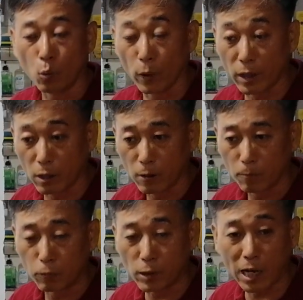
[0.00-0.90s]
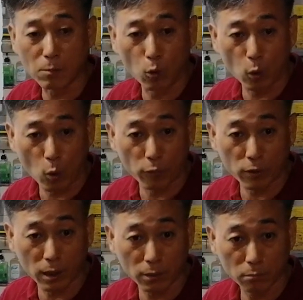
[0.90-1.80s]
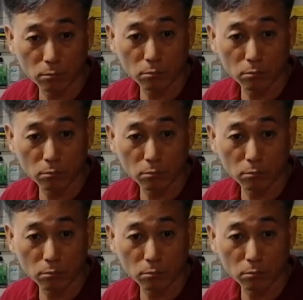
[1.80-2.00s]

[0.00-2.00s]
Wear full armor of God.